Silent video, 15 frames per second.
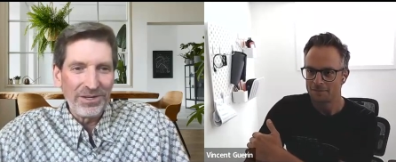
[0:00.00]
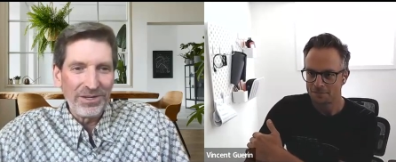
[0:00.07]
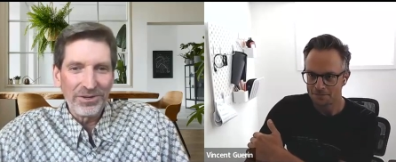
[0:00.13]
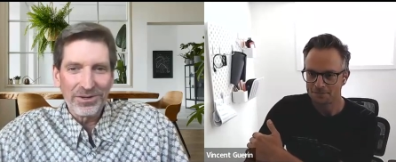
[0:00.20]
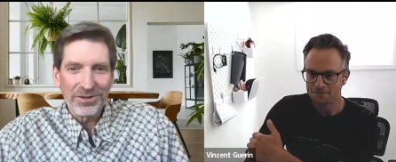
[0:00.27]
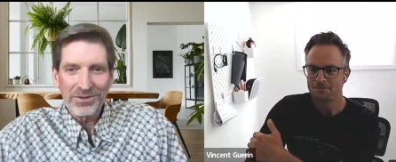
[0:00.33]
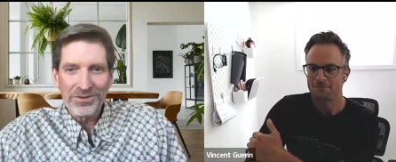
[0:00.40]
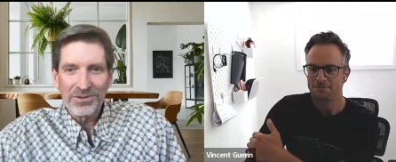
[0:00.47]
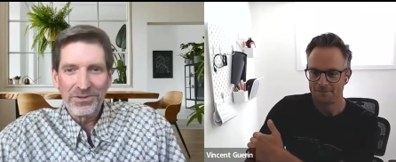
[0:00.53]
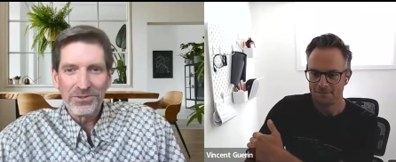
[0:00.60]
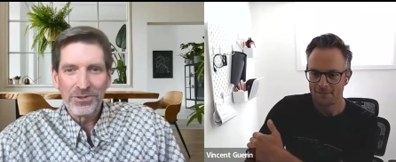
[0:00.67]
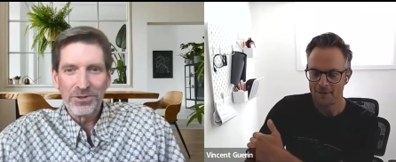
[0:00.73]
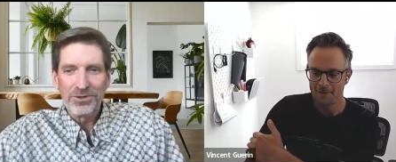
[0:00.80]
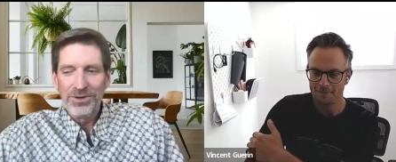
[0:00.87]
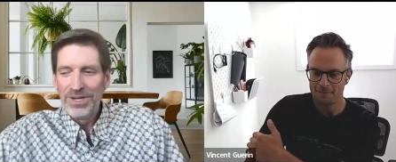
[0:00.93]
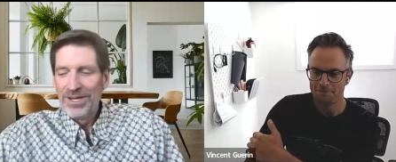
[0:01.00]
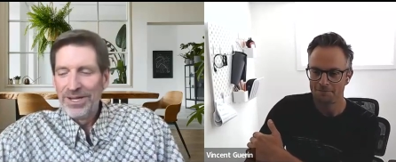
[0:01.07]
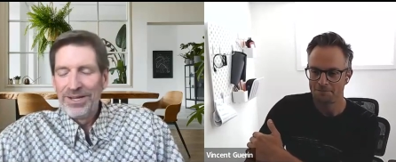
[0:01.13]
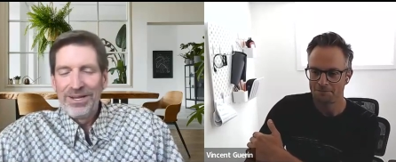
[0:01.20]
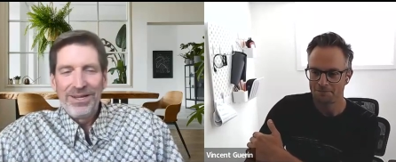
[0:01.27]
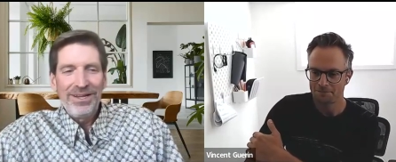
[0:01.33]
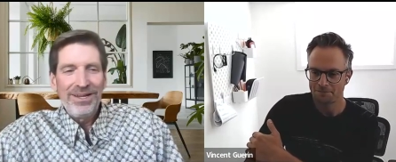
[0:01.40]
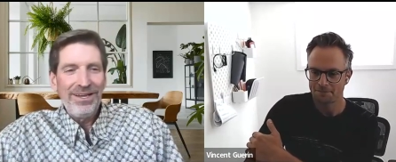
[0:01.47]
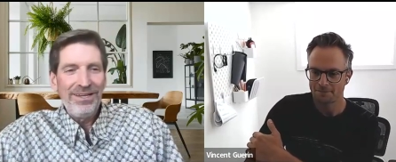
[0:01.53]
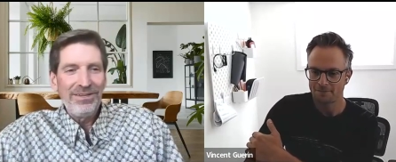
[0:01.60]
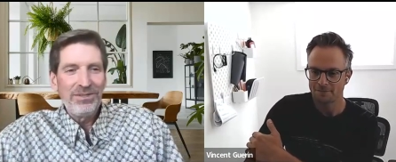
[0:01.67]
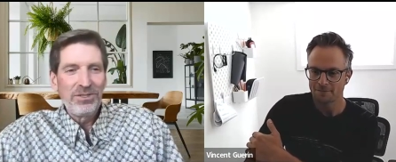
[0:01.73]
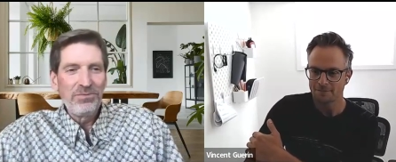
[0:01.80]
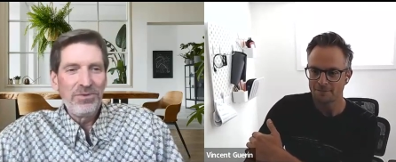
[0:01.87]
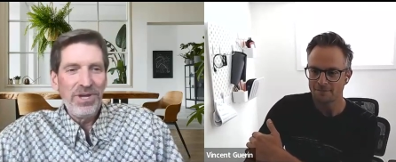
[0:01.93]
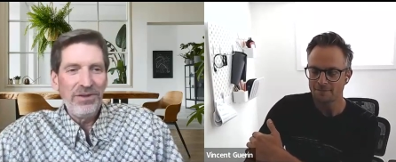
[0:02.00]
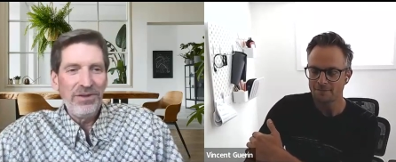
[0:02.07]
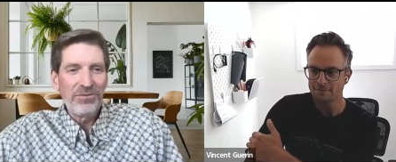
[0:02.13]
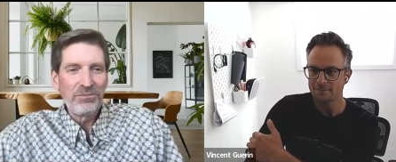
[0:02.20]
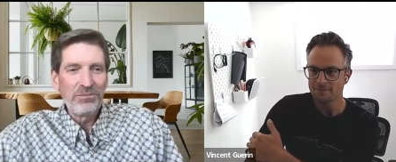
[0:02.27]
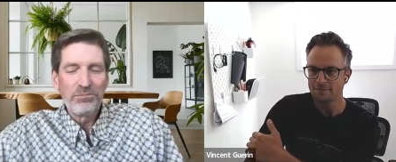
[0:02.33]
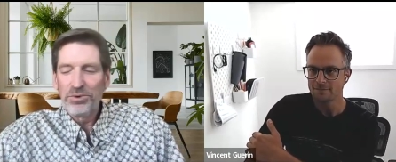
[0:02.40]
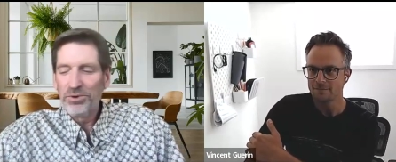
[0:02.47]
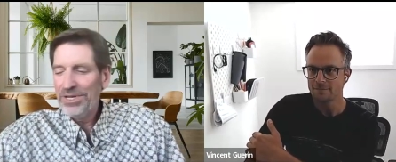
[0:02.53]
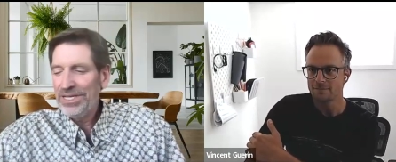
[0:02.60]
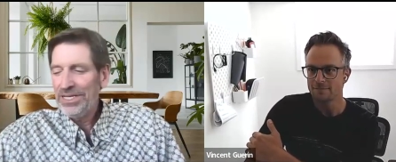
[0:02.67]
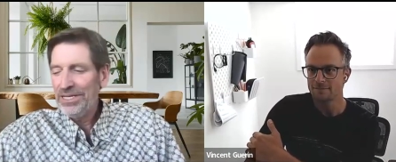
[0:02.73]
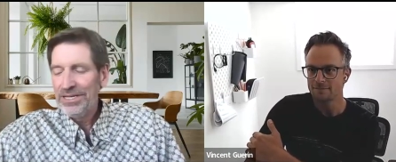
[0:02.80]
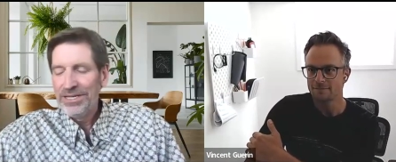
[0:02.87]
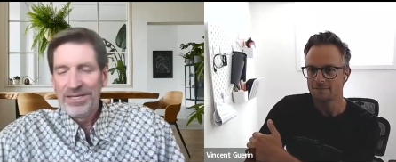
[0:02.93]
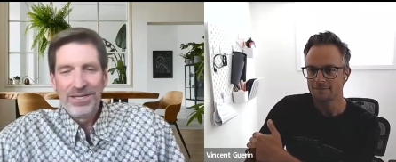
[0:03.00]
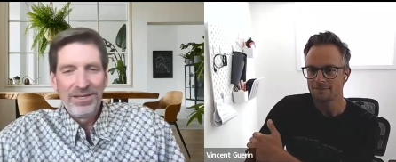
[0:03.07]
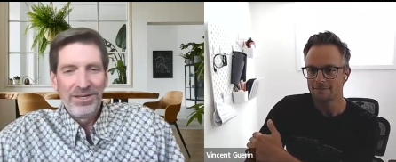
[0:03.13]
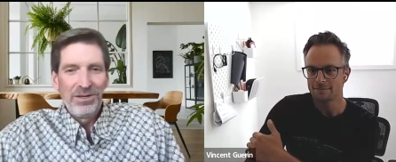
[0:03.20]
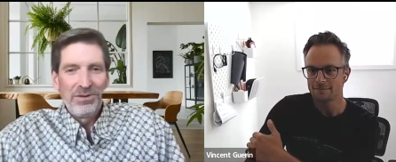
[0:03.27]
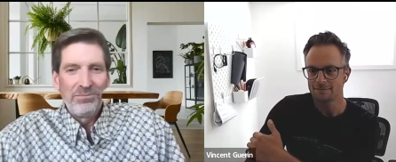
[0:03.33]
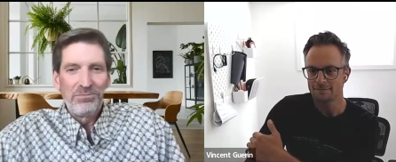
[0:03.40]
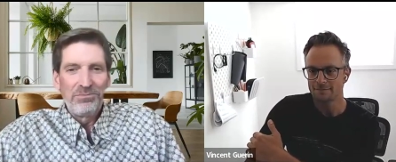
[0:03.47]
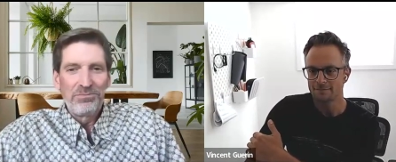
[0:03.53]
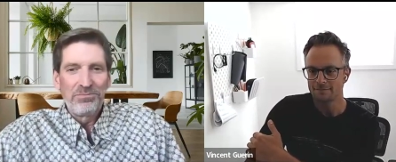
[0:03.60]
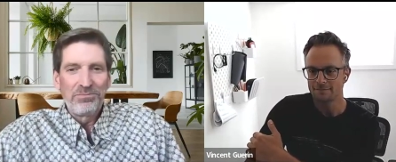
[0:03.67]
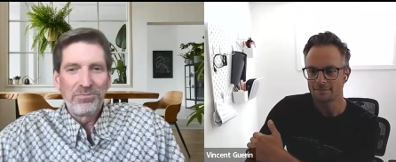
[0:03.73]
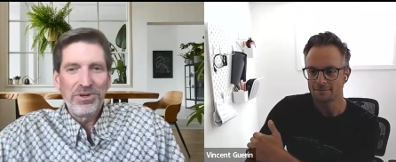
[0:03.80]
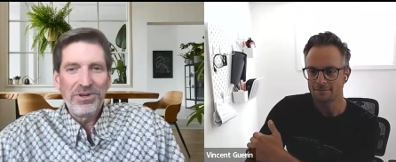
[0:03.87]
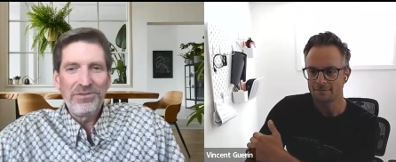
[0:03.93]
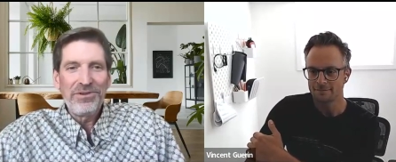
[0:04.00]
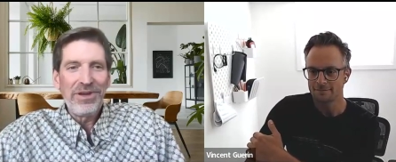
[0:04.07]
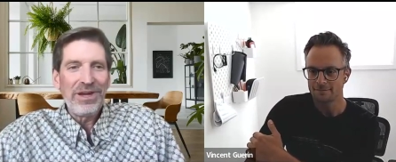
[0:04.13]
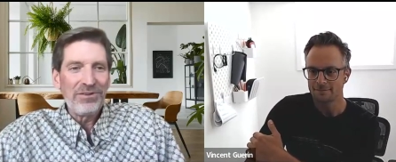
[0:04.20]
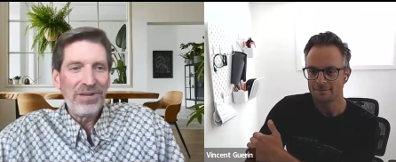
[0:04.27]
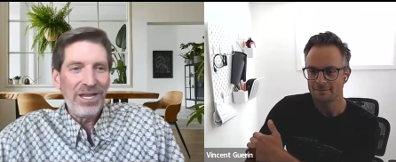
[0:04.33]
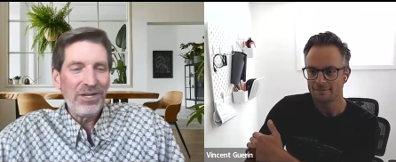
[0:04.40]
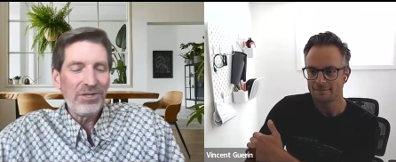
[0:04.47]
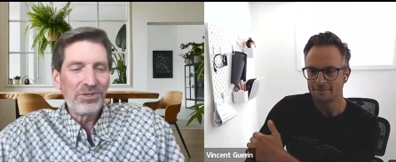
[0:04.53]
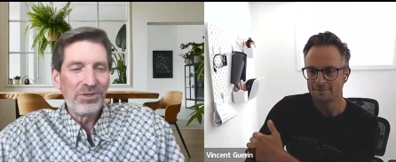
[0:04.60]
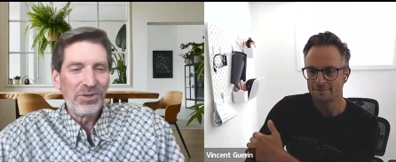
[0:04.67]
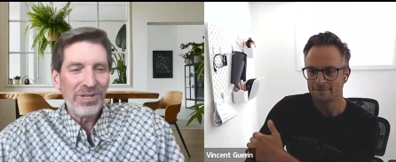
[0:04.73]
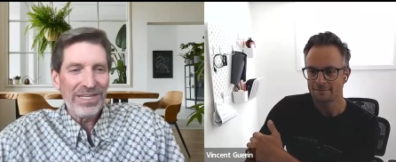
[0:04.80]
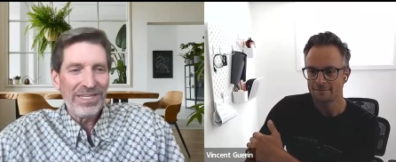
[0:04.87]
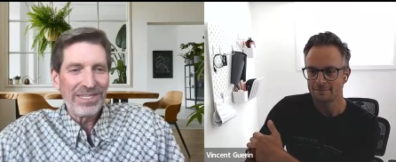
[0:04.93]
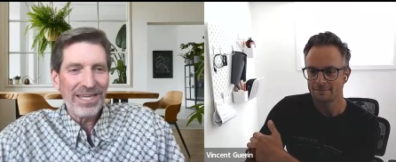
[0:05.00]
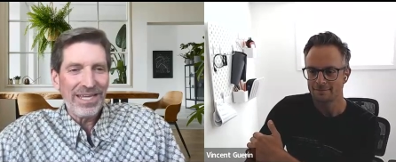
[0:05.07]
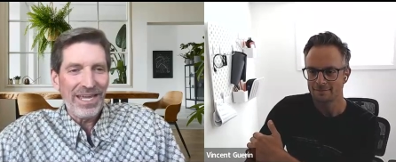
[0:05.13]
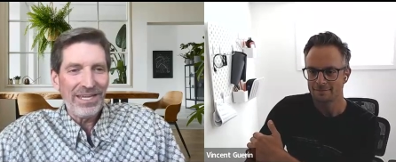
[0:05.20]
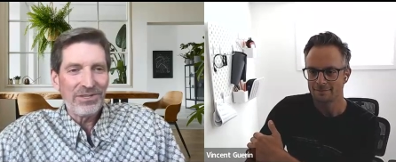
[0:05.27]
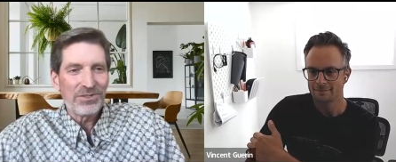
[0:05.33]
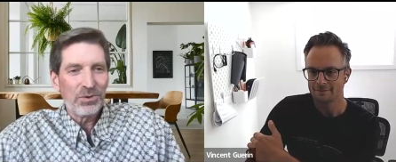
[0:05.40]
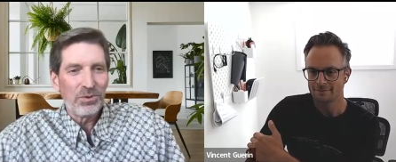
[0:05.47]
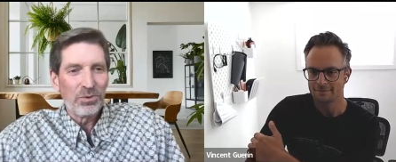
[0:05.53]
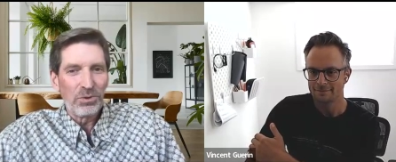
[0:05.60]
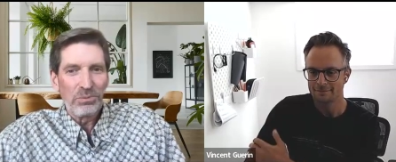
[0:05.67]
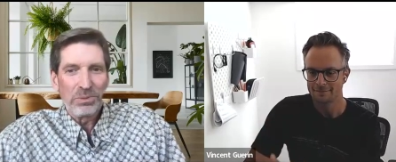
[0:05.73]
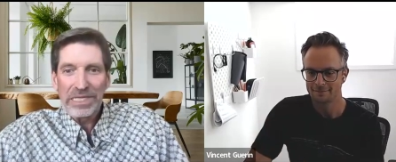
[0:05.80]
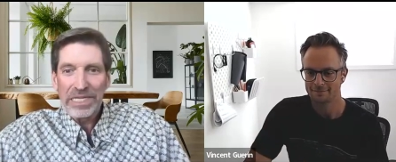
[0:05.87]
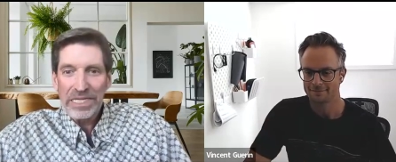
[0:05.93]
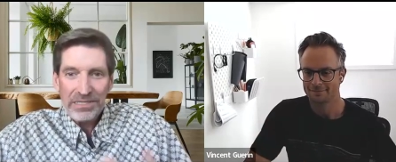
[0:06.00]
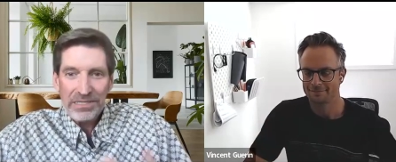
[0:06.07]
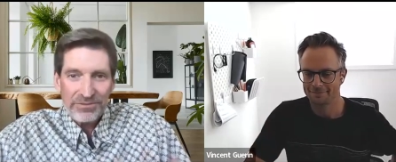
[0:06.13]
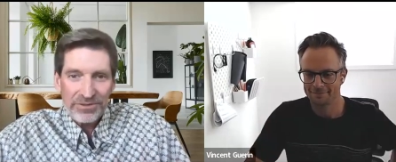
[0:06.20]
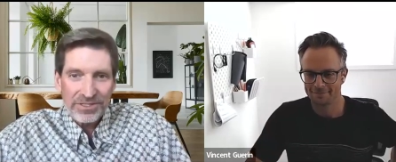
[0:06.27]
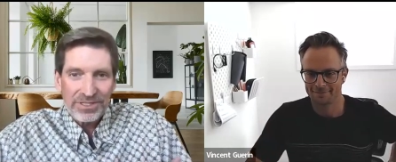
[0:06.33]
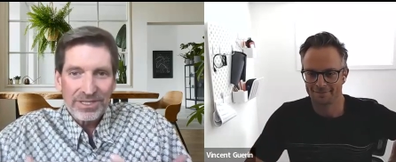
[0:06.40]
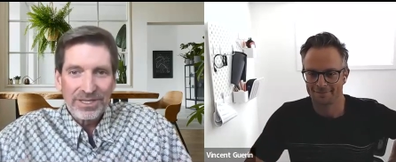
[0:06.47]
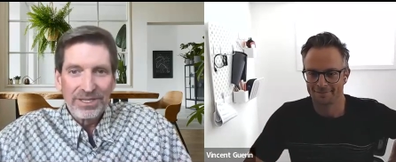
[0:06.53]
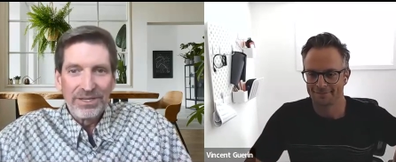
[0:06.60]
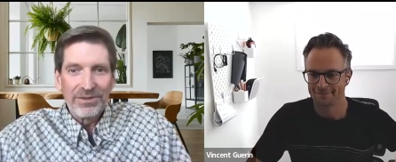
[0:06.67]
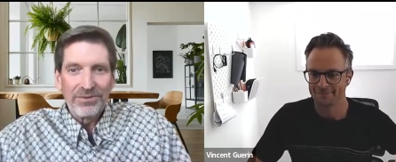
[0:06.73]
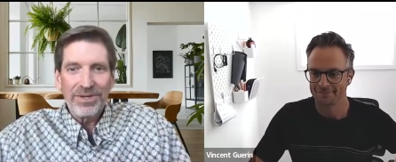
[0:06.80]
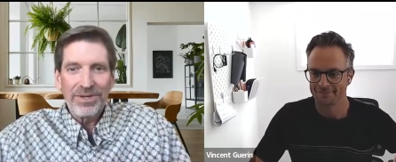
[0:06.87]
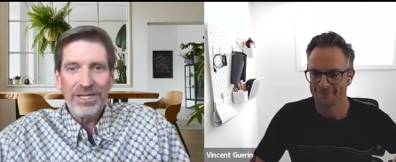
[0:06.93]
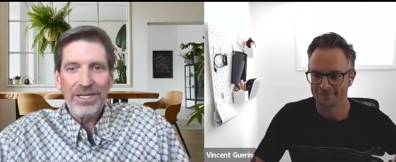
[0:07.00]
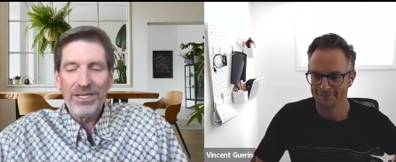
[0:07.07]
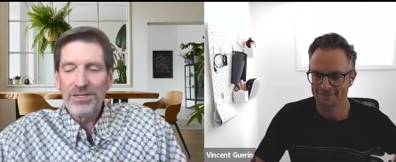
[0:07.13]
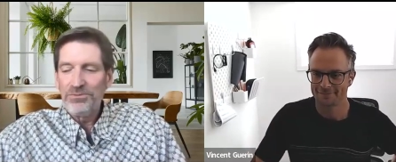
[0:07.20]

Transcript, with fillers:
Speaker 1: years. So yep. I assume you have some pretty pretty foundational insights or beliefs right?